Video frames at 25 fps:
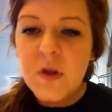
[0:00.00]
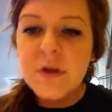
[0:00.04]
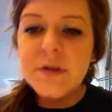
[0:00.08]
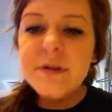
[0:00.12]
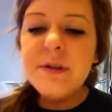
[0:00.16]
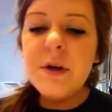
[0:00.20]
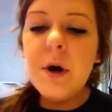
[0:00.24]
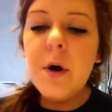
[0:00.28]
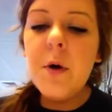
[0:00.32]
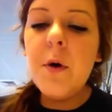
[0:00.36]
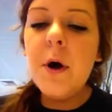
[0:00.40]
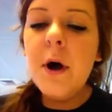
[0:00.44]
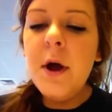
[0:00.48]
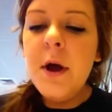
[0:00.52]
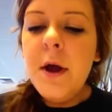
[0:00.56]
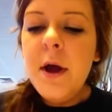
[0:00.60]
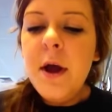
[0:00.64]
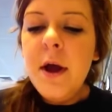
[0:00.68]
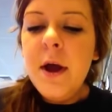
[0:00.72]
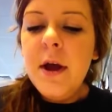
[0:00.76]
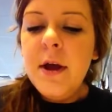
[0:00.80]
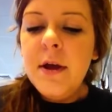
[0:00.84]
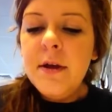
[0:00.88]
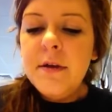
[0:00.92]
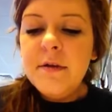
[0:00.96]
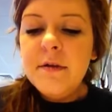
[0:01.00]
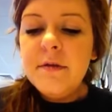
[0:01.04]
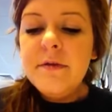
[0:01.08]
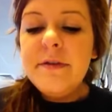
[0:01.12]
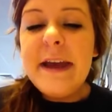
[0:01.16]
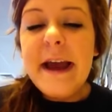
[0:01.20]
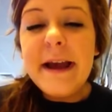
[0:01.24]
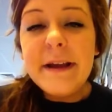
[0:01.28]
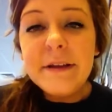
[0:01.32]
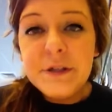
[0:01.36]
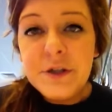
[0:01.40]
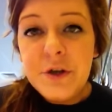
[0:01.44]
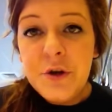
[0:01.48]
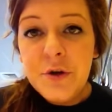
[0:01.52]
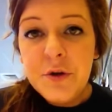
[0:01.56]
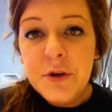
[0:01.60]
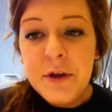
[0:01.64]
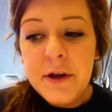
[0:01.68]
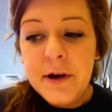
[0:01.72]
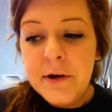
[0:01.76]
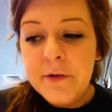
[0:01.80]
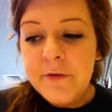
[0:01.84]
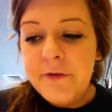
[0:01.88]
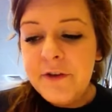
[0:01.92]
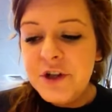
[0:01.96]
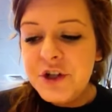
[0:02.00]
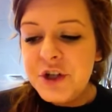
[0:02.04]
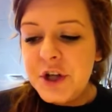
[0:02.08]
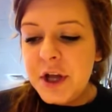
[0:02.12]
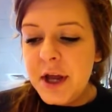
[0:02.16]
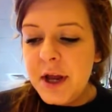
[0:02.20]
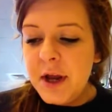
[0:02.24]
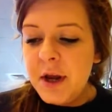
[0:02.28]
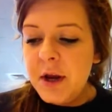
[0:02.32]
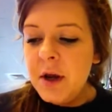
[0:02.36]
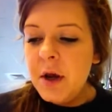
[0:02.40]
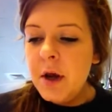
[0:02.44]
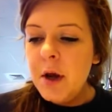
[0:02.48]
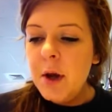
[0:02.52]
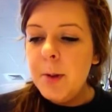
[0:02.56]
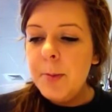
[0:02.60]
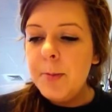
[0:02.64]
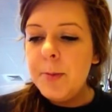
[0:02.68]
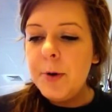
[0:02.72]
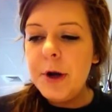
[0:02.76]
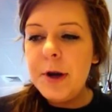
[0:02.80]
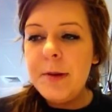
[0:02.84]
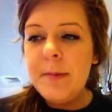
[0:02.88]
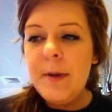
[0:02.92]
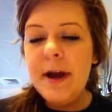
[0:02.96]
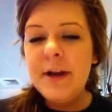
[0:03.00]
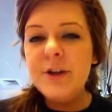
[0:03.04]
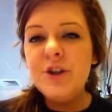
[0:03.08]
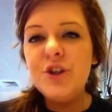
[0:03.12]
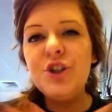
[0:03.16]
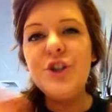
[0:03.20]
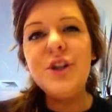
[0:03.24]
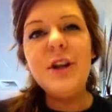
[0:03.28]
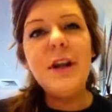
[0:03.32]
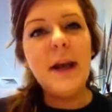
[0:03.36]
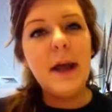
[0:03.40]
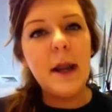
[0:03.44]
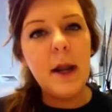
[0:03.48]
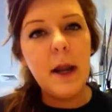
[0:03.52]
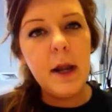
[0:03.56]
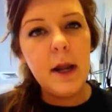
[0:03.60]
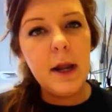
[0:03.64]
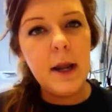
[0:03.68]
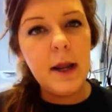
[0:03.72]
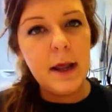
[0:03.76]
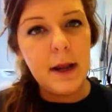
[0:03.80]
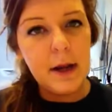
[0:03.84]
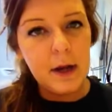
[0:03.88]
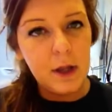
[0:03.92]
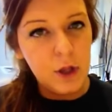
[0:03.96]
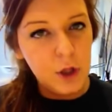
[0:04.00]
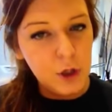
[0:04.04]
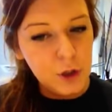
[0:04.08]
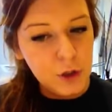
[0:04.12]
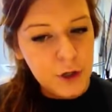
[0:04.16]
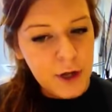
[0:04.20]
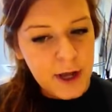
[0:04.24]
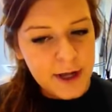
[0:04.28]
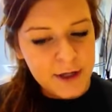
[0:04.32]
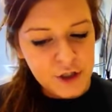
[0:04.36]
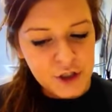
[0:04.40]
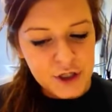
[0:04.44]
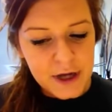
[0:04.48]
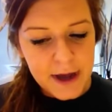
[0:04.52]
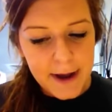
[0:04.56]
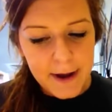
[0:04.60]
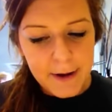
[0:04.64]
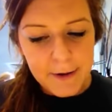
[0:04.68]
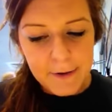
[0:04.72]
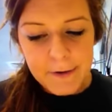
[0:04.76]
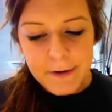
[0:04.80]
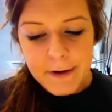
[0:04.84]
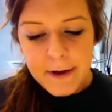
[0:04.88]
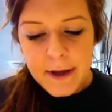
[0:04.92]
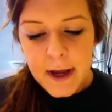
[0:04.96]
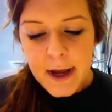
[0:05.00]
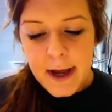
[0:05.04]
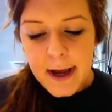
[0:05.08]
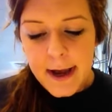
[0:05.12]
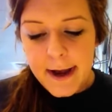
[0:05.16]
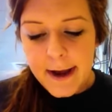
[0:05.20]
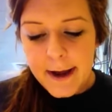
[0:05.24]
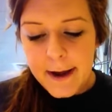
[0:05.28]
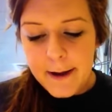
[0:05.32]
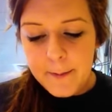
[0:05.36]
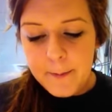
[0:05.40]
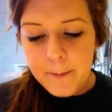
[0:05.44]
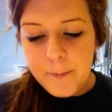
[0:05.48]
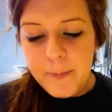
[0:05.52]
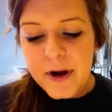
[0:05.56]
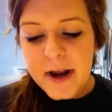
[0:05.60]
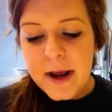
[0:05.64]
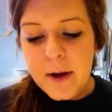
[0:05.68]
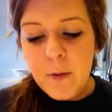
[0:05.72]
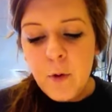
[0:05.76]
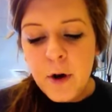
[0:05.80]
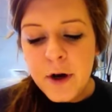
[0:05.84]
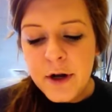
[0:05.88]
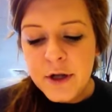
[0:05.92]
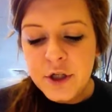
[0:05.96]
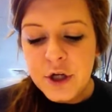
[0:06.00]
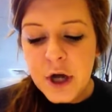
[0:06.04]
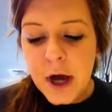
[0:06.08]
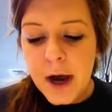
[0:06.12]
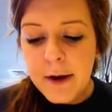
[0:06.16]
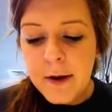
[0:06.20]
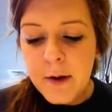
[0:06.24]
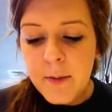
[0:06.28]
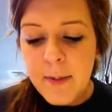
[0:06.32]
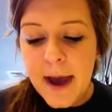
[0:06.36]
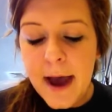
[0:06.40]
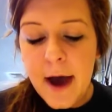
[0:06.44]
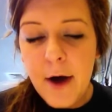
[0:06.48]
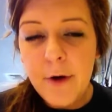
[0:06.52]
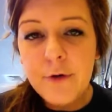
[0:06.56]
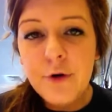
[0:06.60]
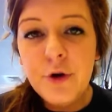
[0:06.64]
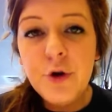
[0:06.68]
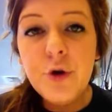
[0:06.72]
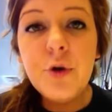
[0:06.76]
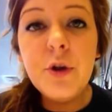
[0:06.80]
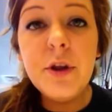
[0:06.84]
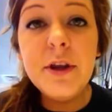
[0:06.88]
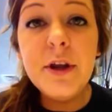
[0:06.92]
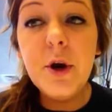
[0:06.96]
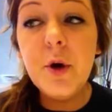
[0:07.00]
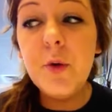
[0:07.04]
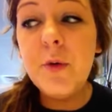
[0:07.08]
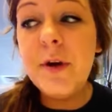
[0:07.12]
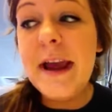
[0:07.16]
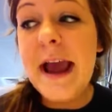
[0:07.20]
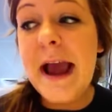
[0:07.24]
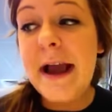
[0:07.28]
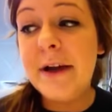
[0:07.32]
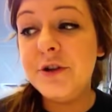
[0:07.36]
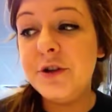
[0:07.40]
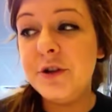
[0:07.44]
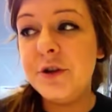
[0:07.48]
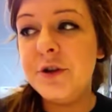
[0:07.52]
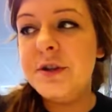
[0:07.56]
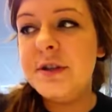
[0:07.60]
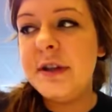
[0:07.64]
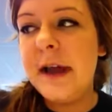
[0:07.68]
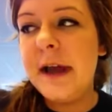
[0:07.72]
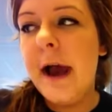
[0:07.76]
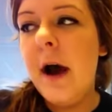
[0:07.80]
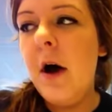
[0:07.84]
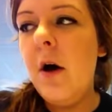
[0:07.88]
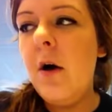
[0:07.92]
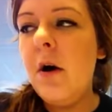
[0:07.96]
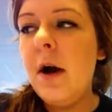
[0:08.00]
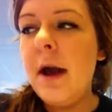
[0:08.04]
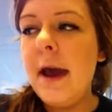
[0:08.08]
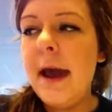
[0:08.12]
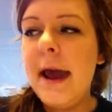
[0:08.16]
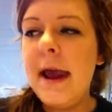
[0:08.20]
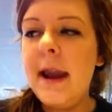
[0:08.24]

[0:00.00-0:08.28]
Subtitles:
So that's nuclear fission pretty much in a little nutshell. But I want to talk about nuclear reactors now.